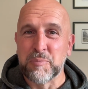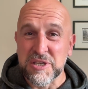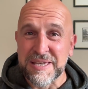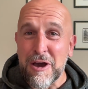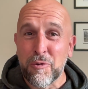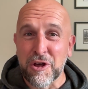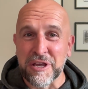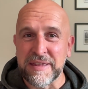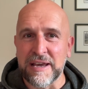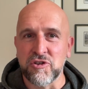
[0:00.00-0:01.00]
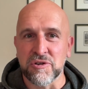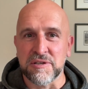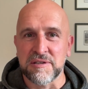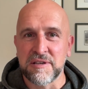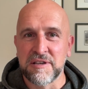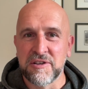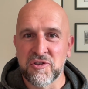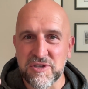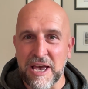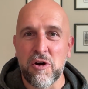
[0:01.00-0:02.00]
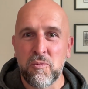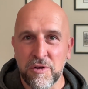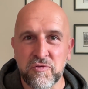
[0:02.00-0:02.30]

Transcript: Sale were looking dangerous. Sale were